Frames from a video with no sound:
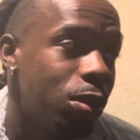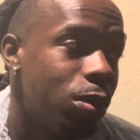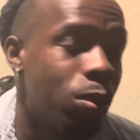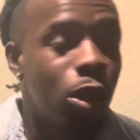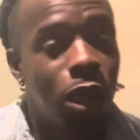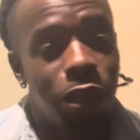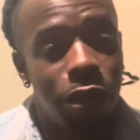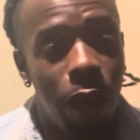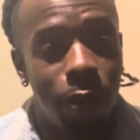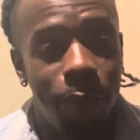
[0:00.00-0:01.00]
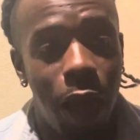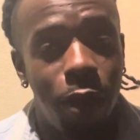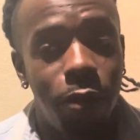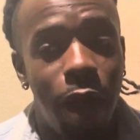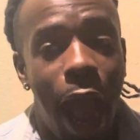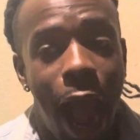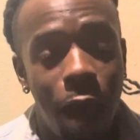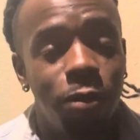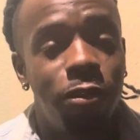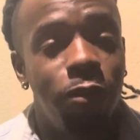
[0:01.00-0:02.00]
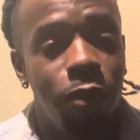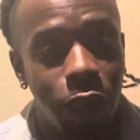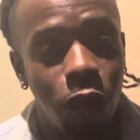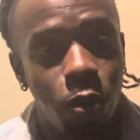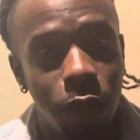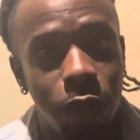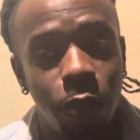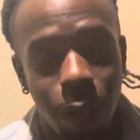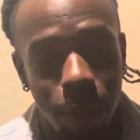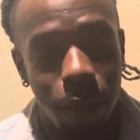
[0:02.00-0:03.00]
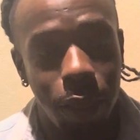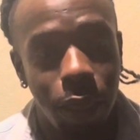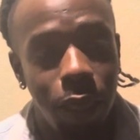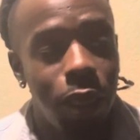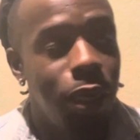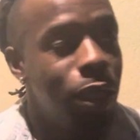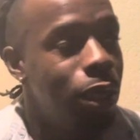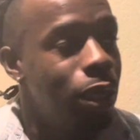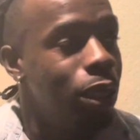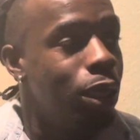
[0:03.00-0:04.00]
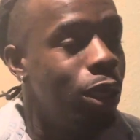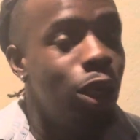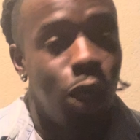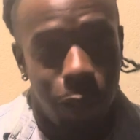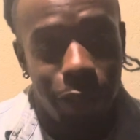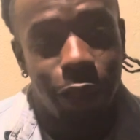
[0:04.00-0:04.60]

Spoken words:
we're going to talk about how to deal with women during their